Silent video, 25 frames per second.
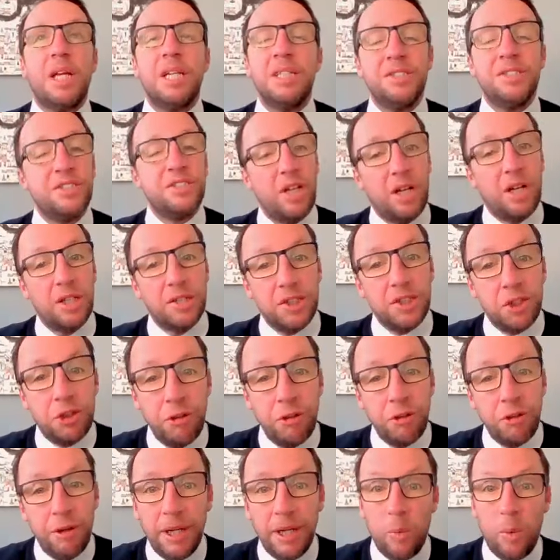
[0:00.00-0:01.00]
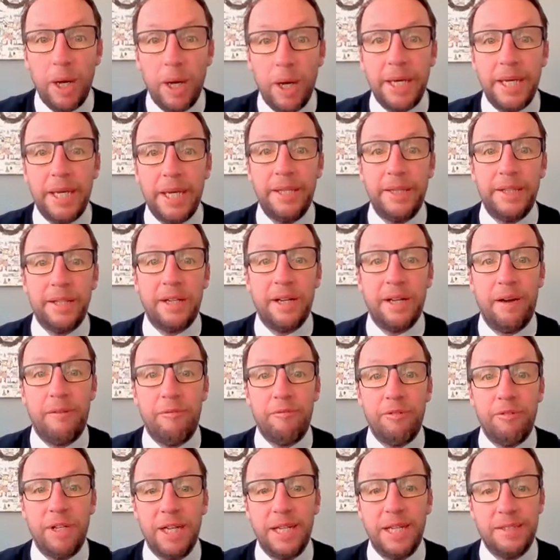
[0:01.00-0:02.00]
start straight away in the
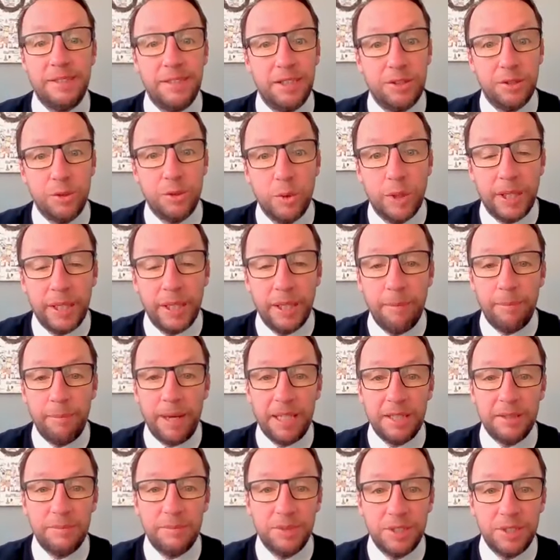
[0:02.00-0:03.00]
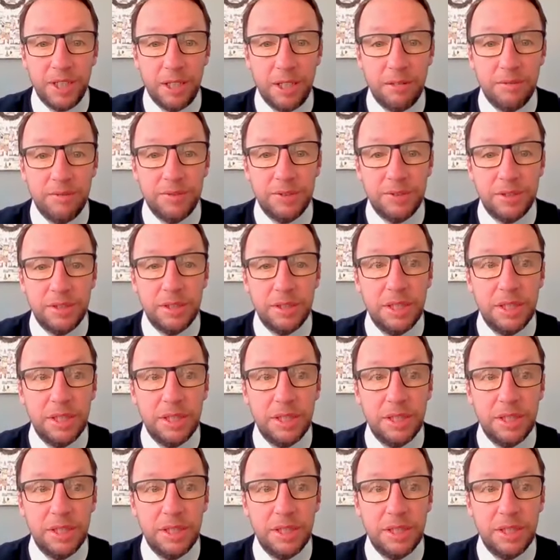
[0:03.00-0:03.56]
covering letter talking about themselves.